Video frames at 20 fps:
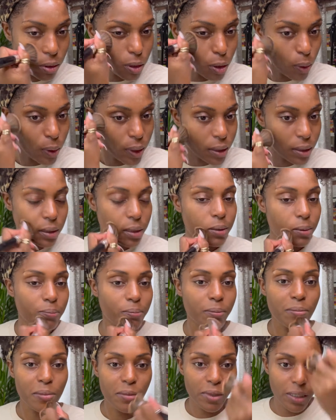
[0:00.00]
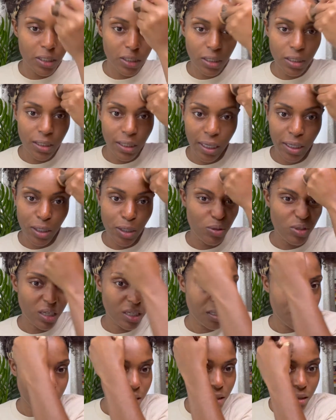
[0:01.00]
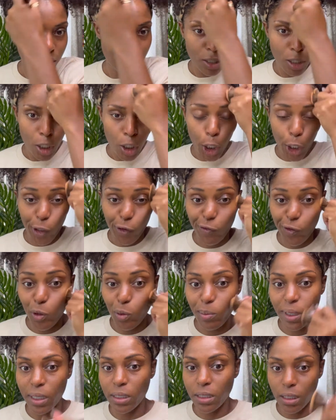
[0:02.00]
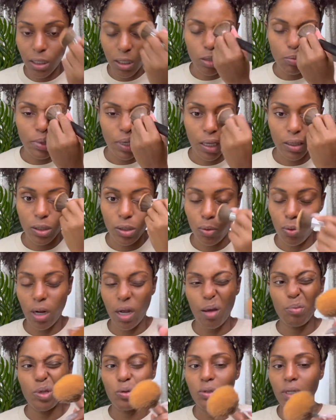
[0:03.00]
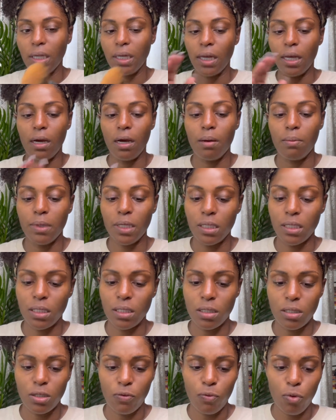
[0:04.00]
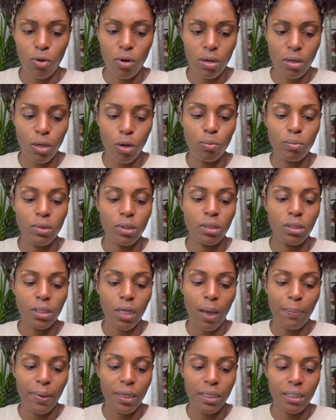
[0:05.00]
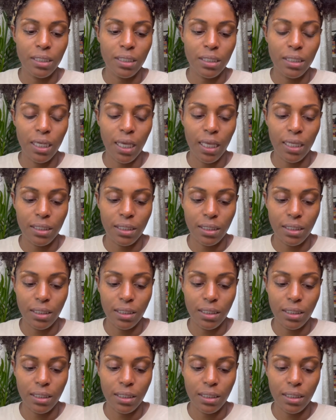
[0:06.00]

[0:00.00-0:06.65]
quickly, this should take you just a few minutes and then you'll be out the door. I'm using, this is Sephora, Japanese Kiss.